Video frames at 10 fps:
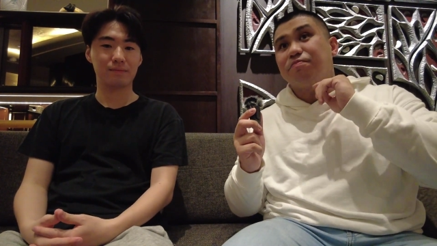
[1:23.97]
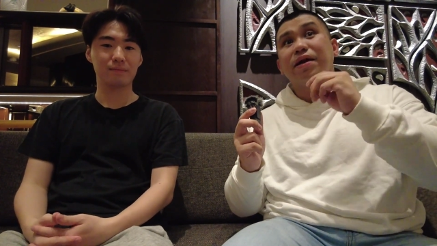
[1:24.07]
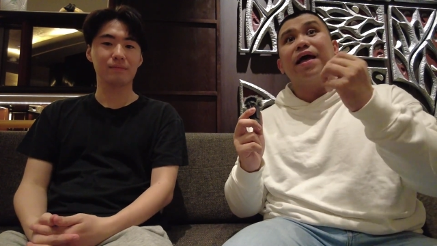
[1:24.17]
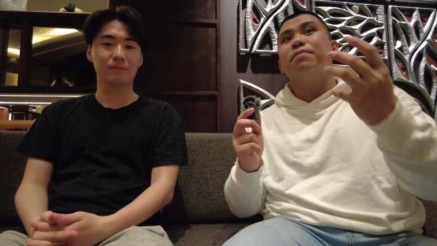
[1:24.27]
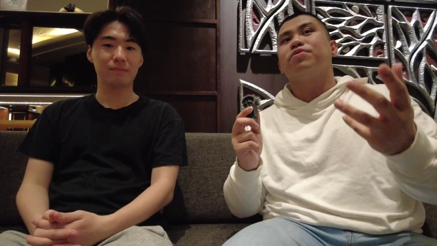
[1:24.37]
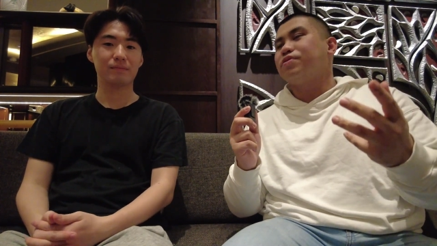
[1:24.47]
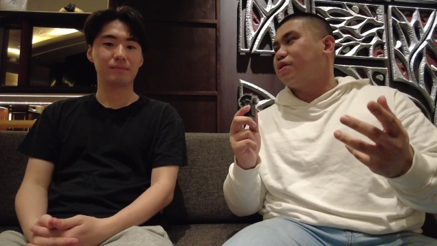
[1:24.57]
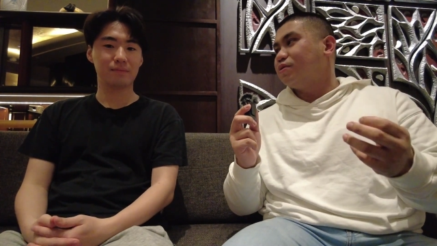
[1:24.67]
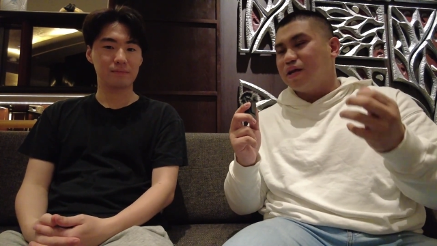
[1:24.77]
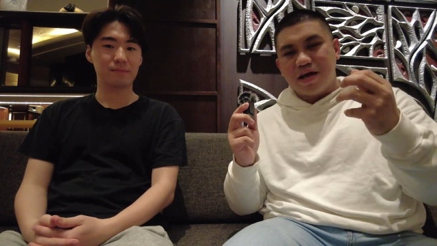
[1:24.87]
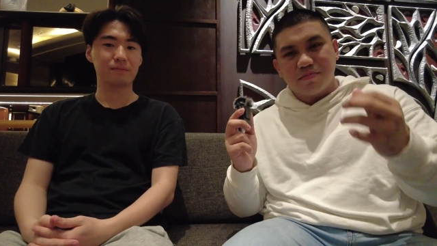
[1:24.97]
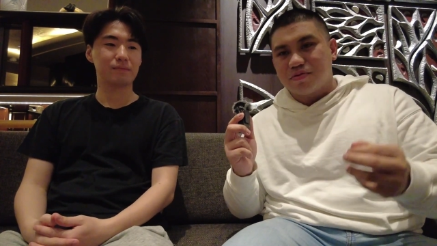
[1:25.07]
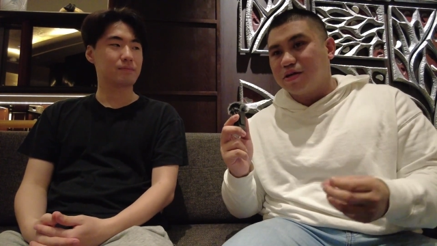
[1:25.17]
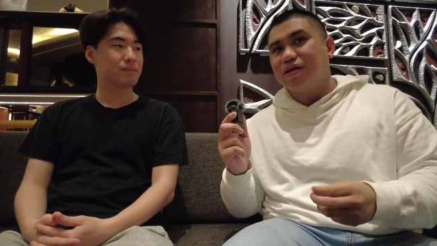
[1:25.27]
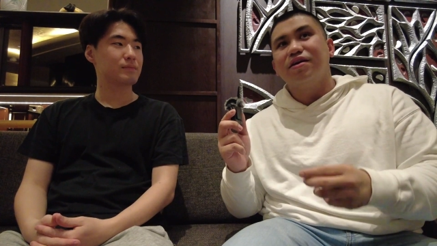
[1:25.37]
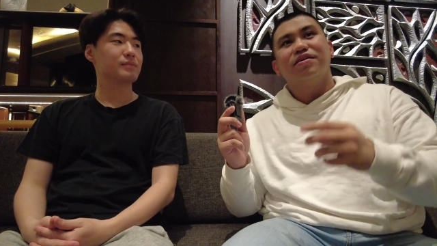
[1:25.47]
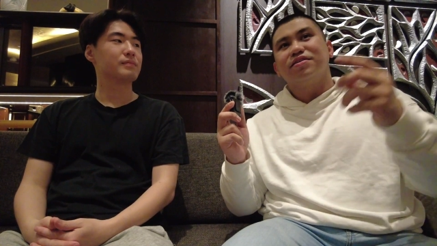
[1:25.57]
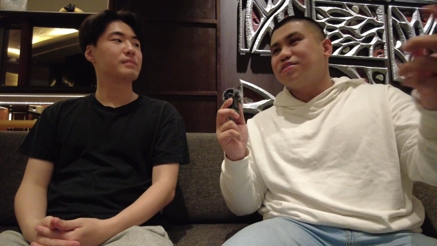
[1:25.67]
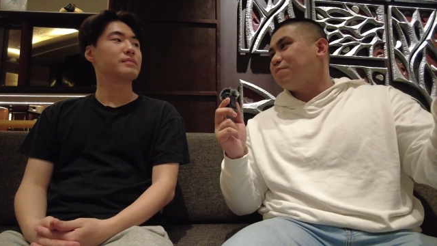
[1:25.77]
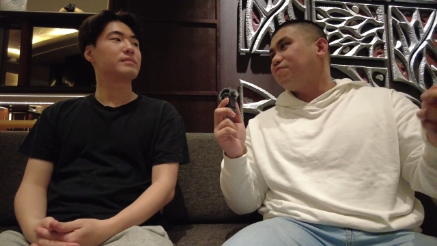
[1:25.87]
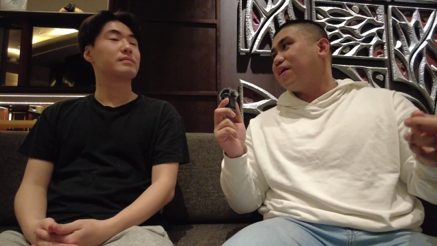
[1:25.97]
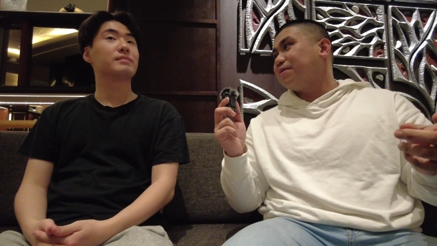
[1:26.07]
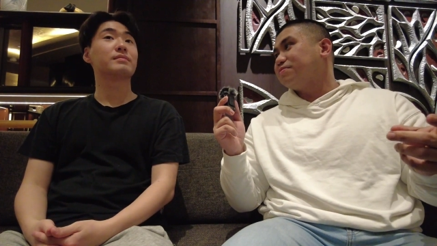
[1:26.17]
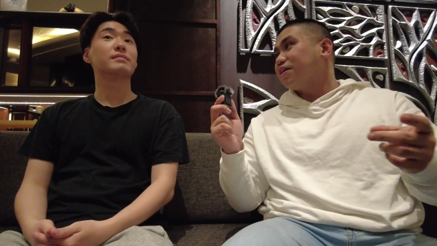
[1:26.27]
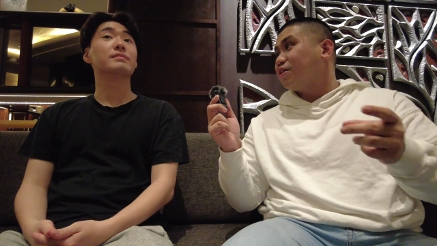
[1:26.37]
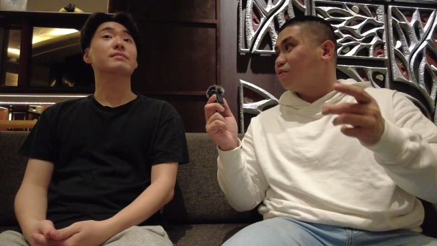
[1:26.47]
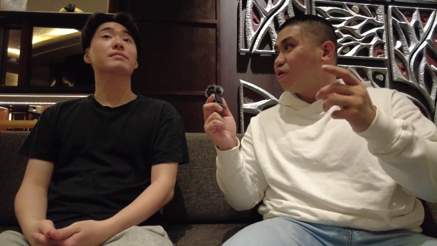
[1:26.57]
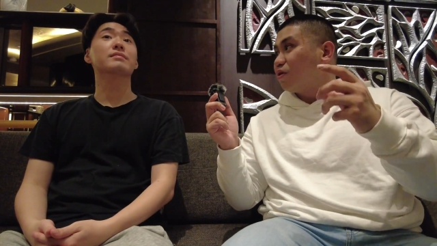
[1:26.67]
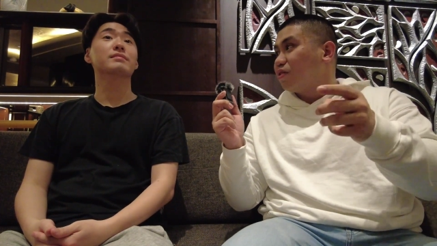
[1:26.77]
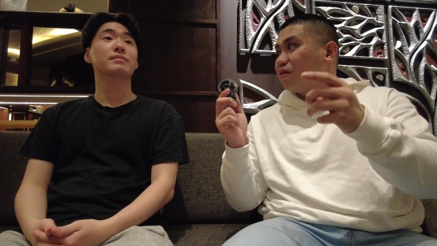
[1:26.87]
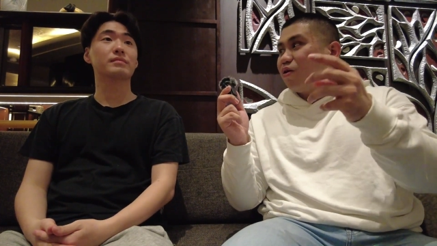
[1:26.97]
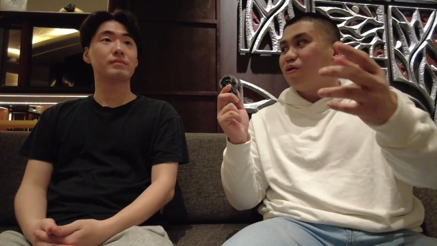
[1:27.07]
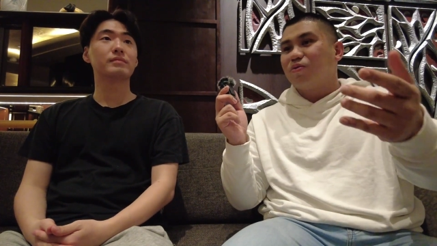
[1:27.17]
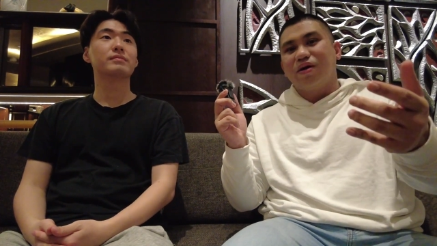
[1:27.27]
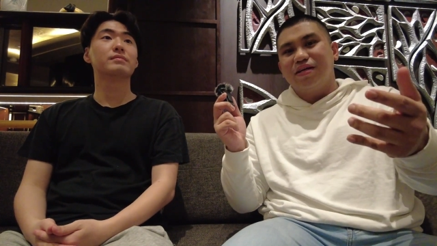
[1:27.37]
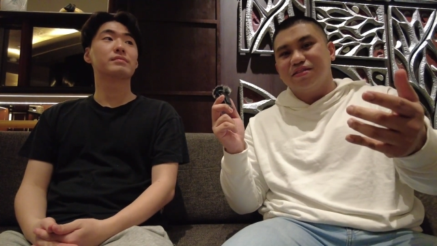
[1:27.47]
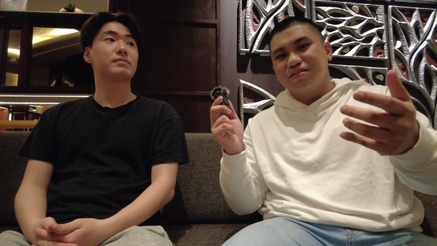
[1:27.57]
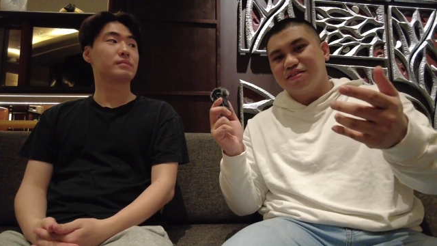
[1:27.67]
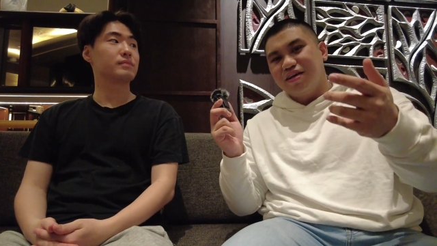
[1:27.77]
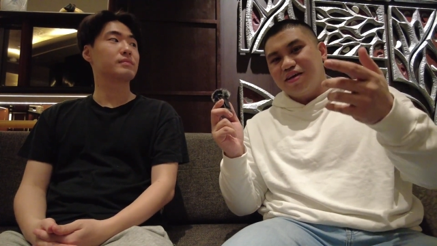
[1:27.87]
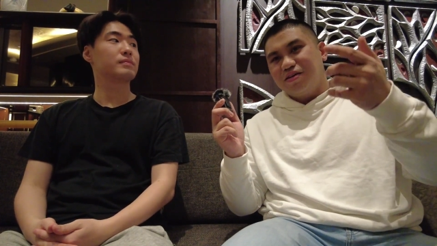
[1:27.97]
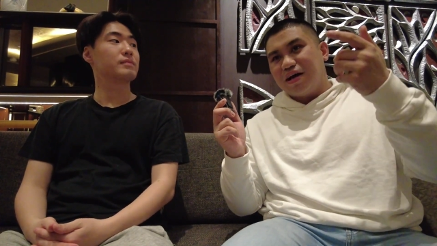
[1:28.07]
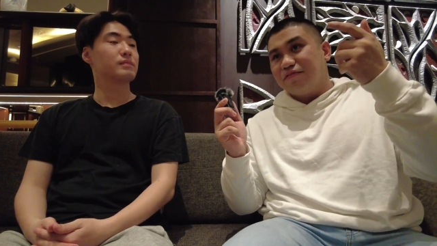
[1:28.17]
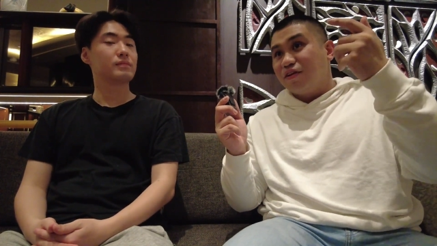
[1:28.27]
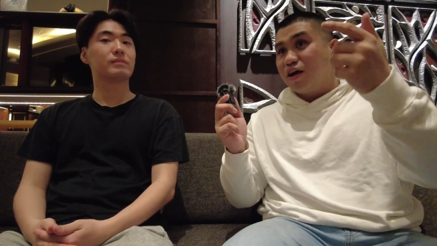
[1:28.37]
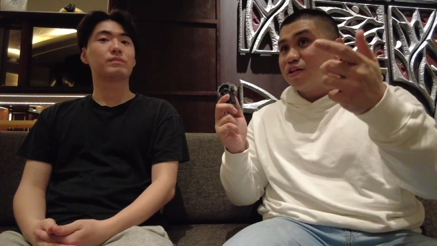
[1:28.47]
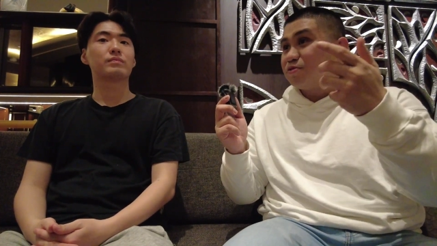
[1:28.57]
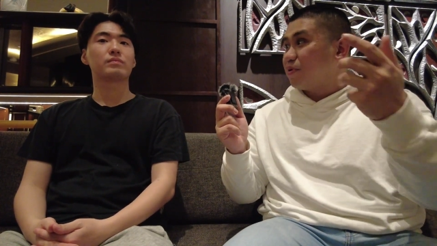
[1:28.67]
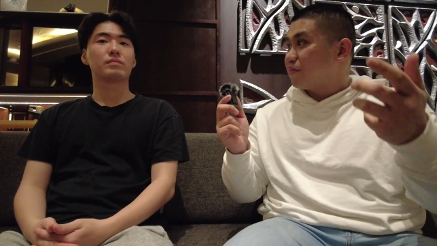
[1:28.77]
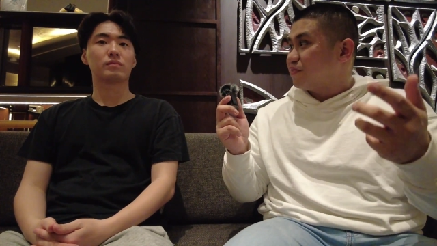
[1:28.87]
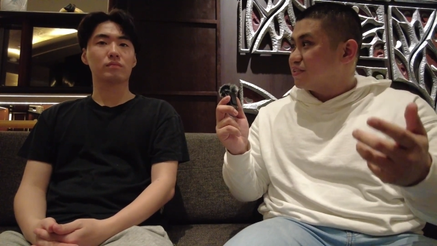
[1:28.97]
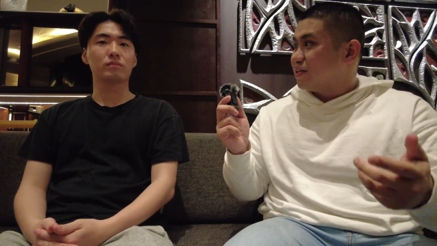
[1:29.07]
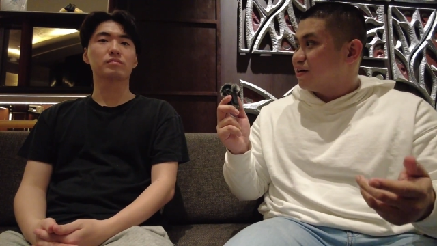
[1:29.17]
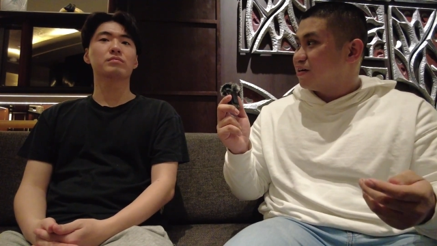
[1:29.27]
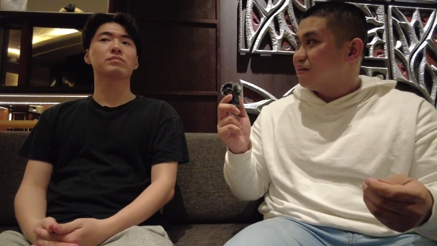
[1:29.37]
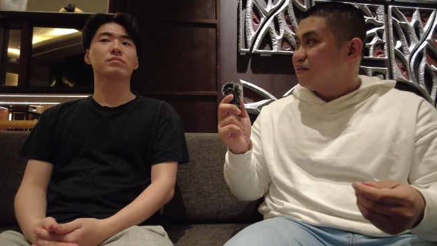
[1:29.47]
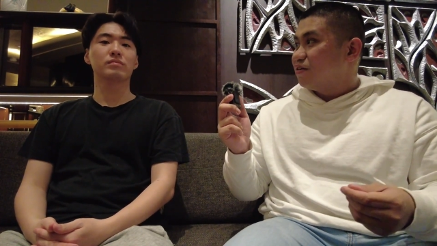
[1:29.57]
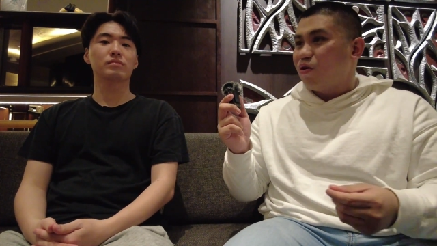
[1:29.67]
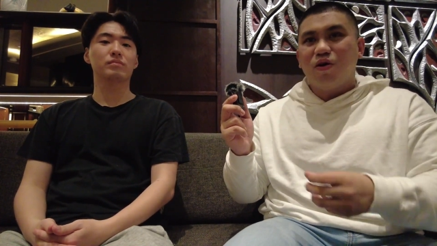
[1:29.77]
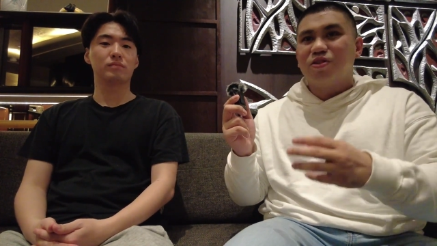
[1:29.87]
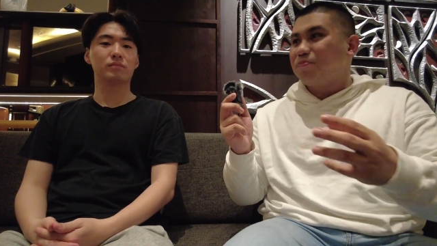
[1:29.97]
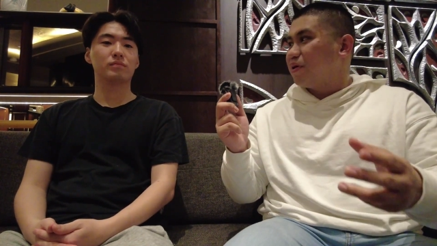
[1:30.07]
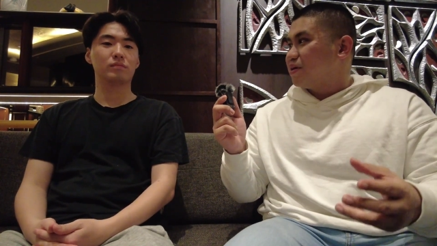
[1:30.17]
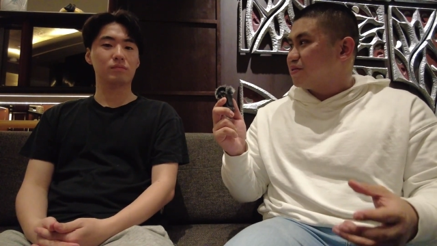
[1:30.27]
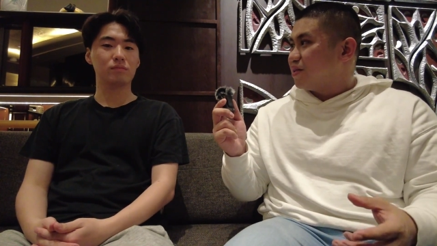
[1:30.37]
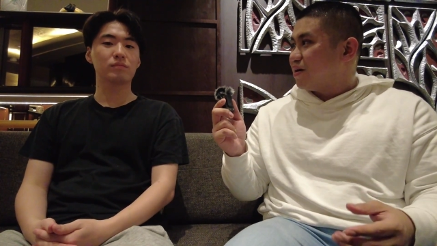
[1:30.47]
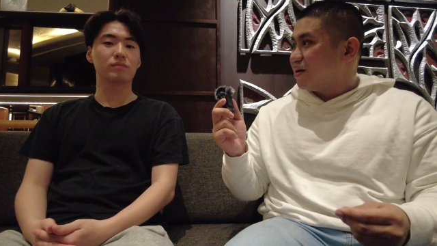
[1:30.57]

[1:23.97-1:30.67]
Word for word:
Speaker 1: But M3, dude, M3, same vibes. Like you go to the hallways, you have lunch, breakfast, dinner. Mm. All the players are there,